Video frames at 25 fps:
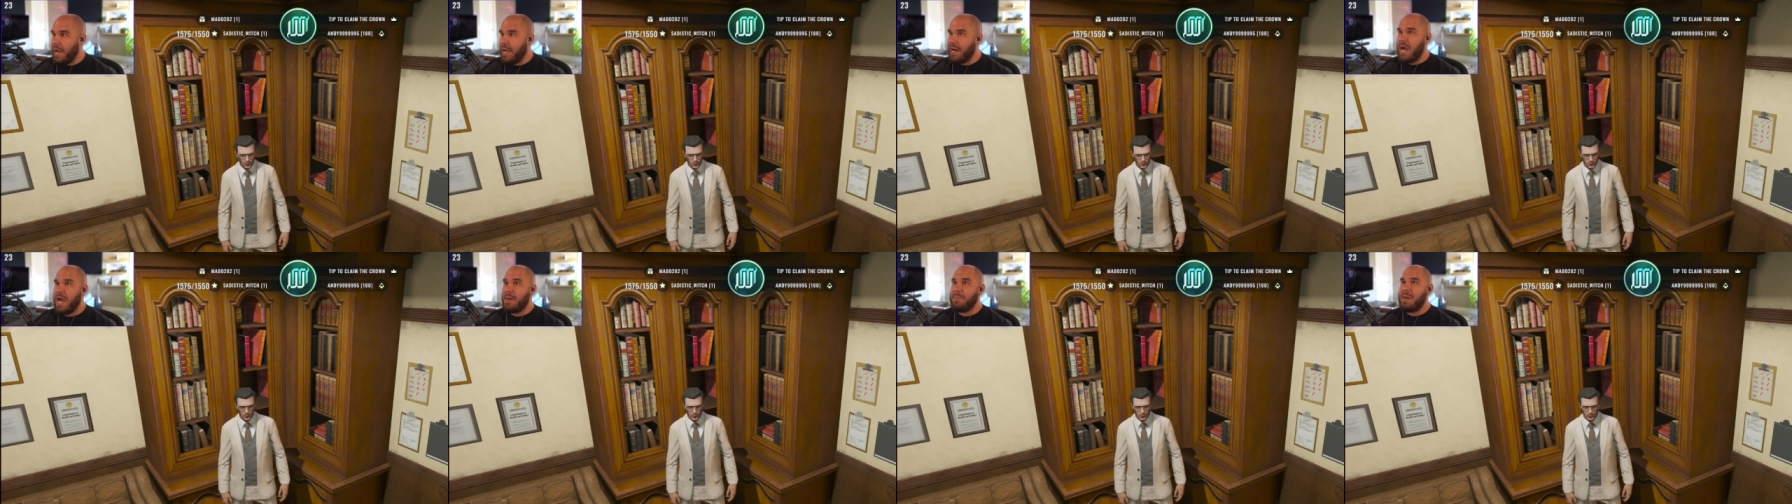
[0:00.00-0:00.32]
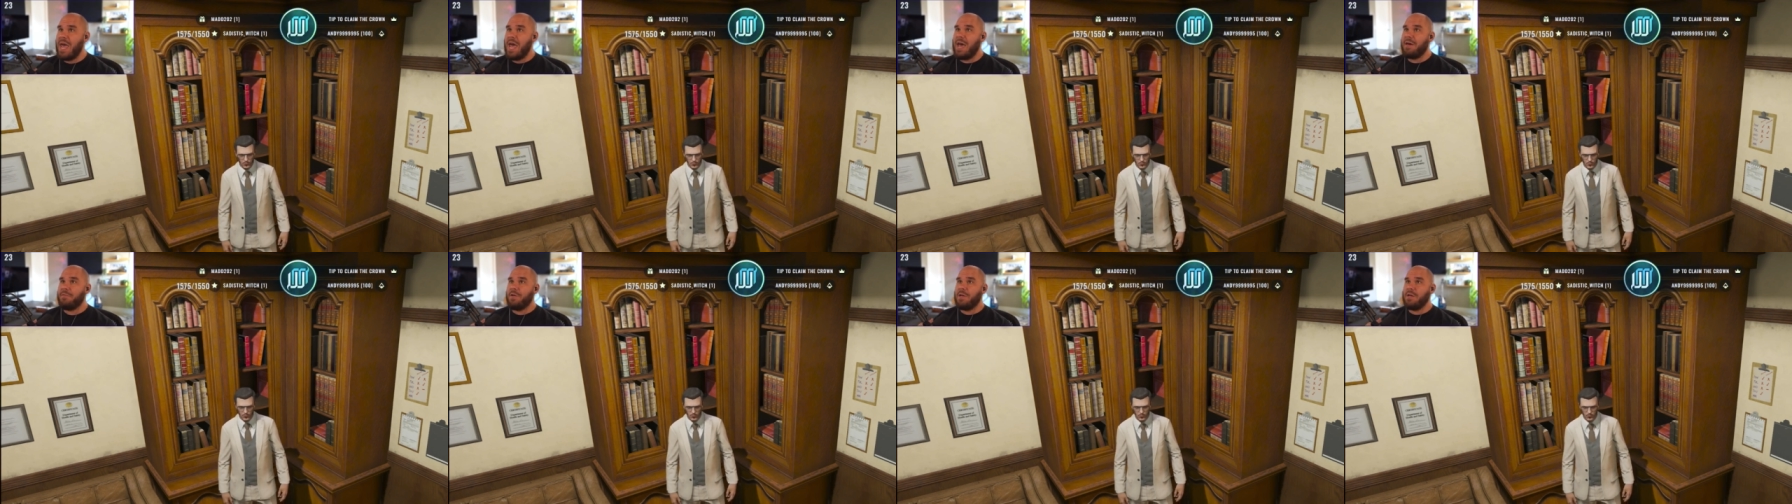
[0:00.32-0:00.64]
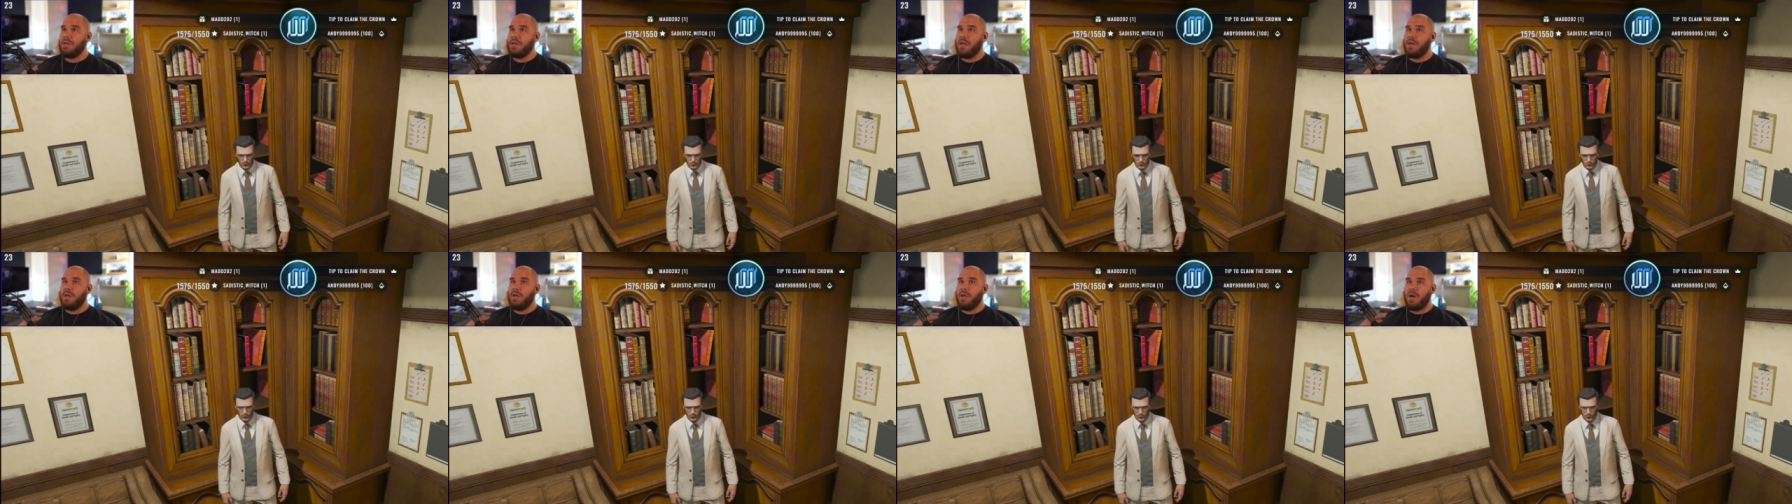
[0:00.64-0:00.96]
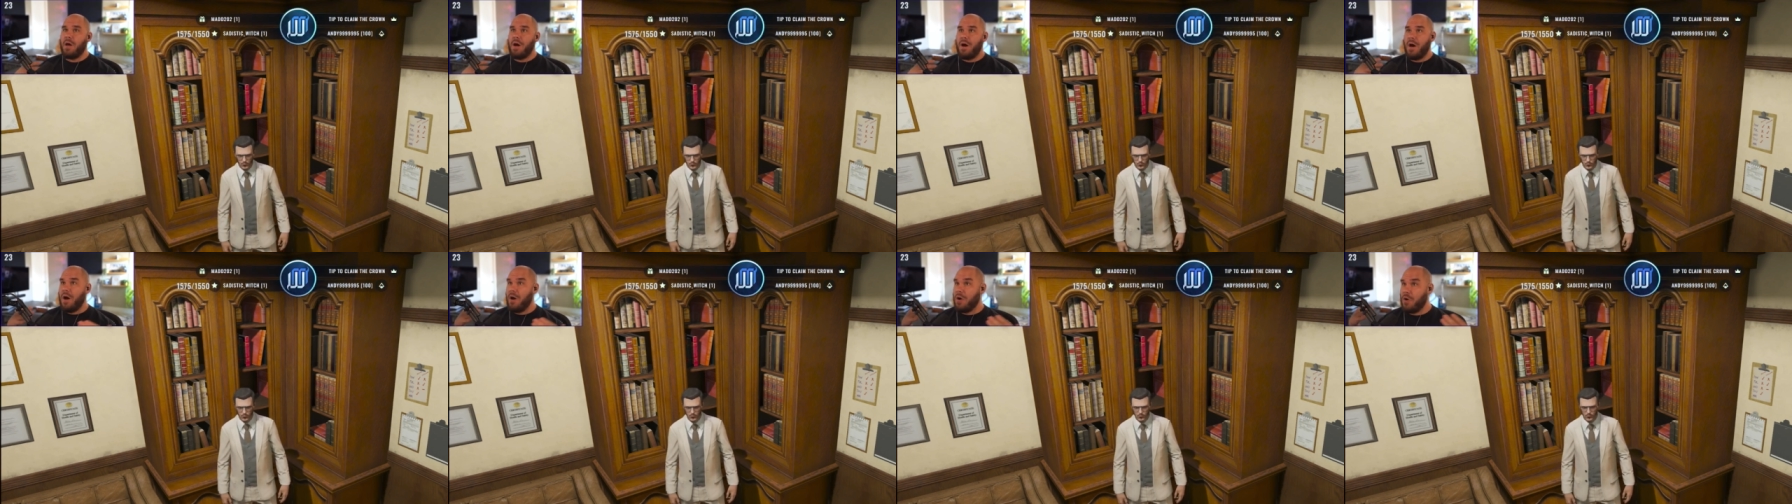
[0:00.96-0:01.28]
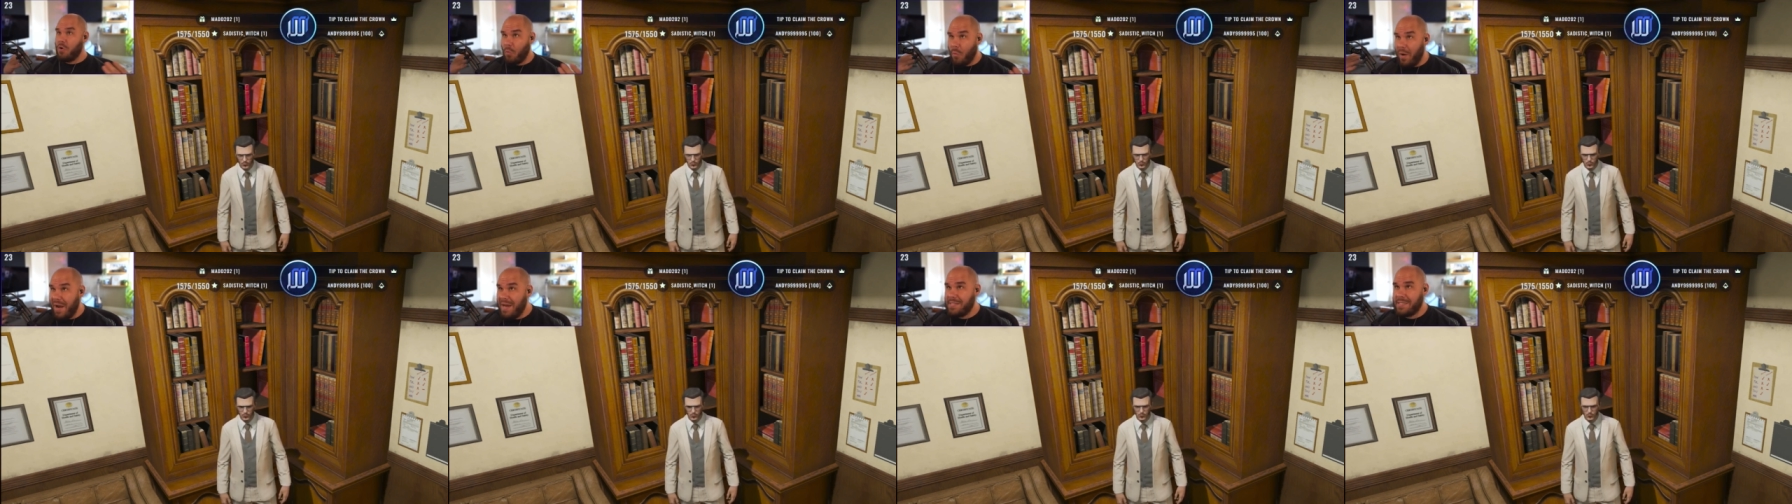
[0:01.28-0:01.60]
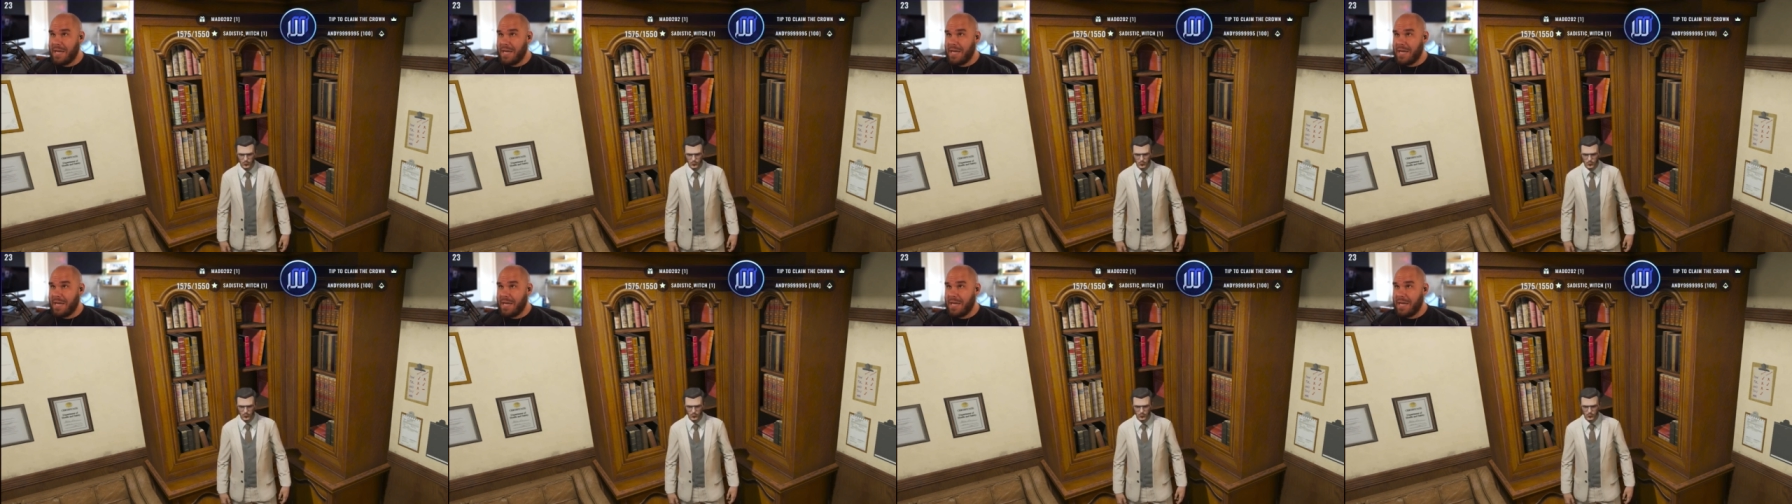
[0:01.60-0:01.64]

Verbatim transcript: and I'm having a great